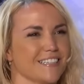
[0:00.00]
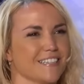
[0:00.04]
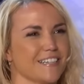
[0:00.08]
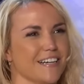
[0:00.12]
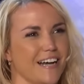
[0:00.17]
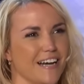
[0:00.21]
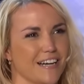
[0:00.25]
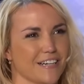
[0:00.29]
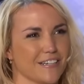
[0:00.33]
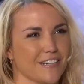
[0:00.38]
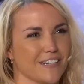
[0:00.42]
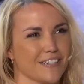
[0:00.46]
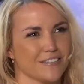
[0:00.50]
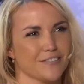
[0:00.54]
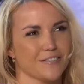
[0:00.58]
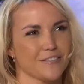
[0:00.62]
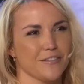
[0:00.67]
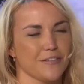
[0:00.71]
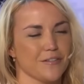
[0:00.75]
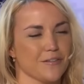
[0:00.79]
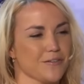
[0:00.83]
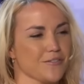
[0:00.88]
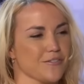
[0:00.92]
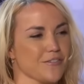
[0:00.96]
I,
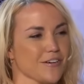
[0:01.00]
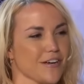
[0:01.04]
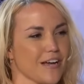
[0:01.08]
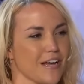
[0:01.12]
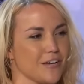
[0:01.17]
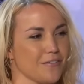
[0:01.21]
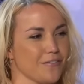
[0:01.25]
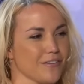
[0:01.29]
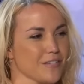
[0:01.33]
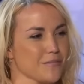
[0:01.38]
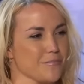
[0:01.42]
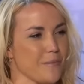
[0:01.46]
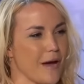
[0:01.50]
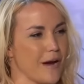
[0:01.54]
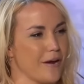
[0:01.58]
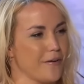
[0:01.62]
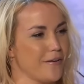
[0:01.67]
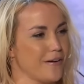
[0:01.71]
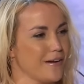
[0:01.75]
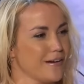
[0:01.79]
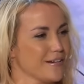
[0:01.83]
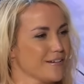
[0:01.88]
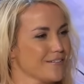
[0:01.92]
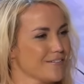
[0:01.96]
actually, those are kind of
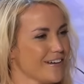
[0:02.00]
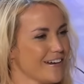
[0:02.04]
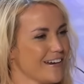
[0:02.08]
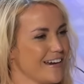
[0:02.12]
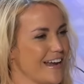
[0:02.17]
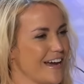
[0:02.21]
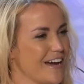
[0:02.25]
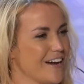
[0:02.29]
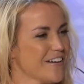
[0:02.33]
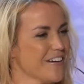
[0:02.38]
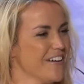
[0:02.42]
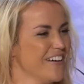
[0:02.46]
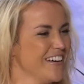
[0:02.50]
expiring right now.